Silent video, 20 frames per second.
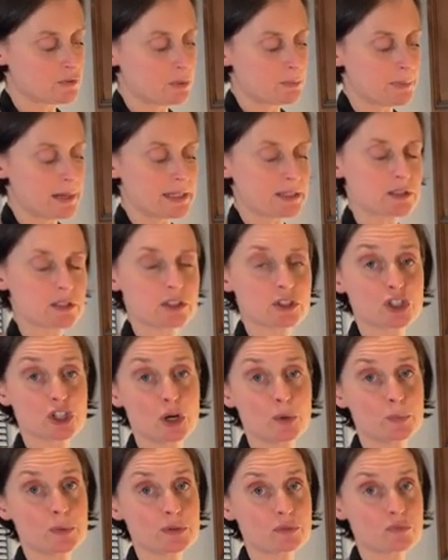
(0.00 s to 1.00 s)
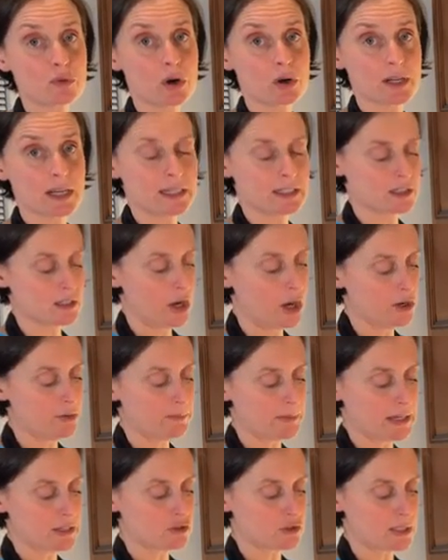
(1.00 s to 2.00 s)
served on pasta, topped with rocket,
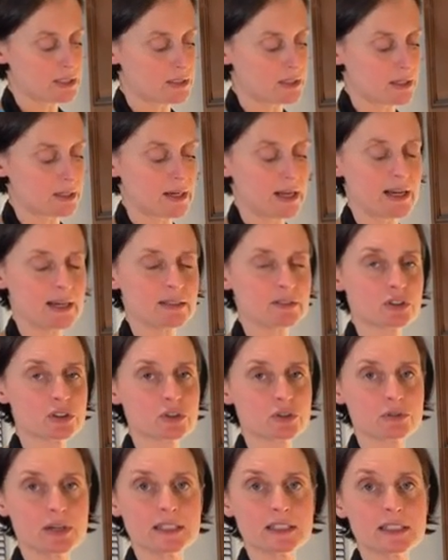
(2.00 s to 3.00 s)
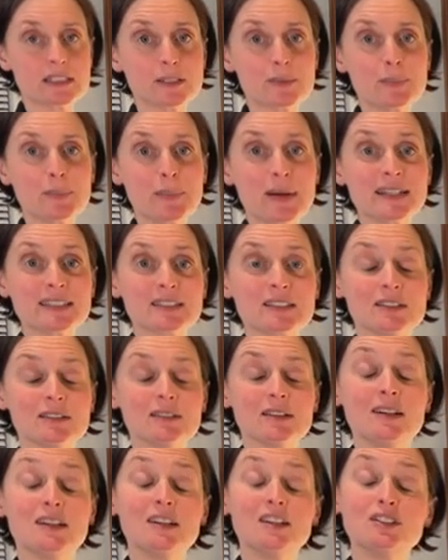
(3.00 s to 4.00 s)
homemade dressing and shredded
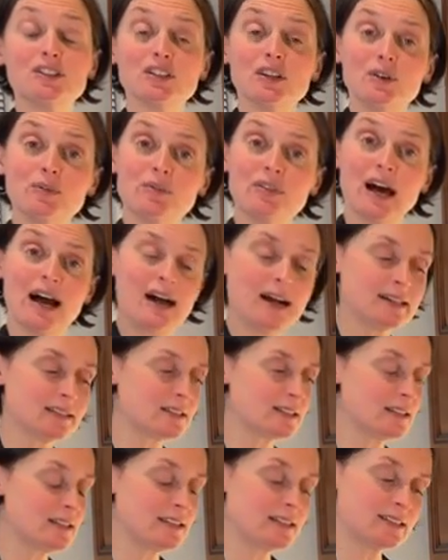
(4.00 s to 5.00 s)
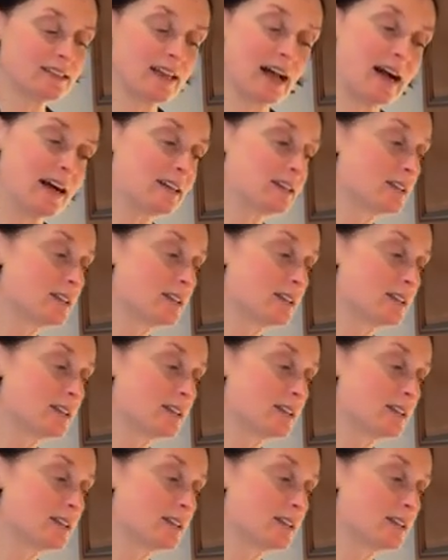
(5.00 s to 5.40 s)
basil. So that is